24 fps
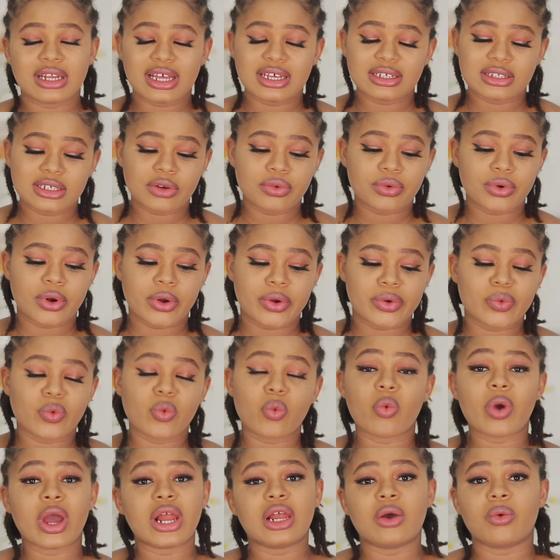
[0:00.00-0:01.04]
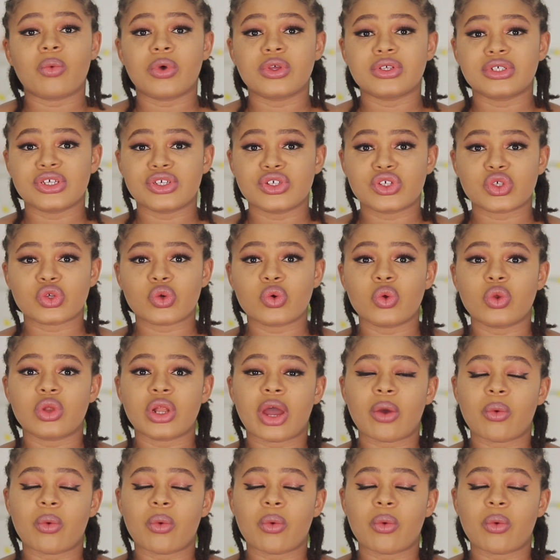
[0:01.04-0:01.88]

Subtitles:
Later on, while I was in school,